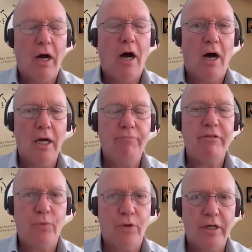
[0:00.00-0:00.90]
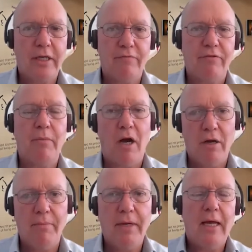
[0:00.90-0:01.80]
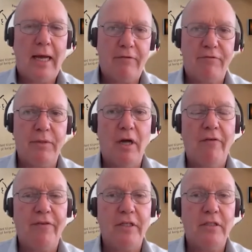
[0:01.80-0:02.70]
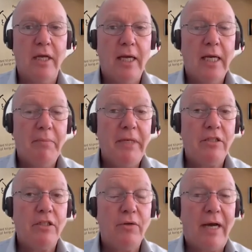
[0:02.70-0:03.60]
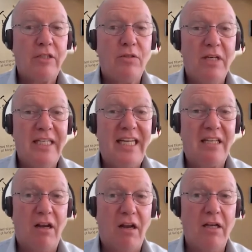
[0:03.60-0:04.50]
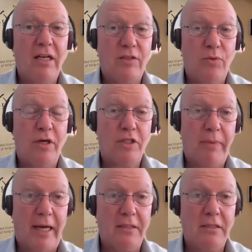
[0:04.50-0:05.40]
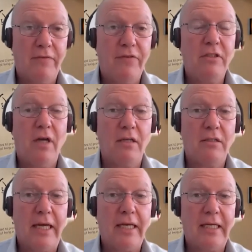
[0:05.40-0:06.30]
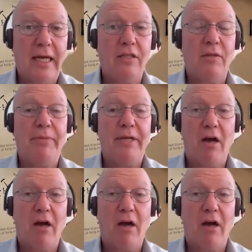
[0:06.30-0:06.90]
hybrid working from home and from the office means that you actually need a lot less workspace. If you start taking out the big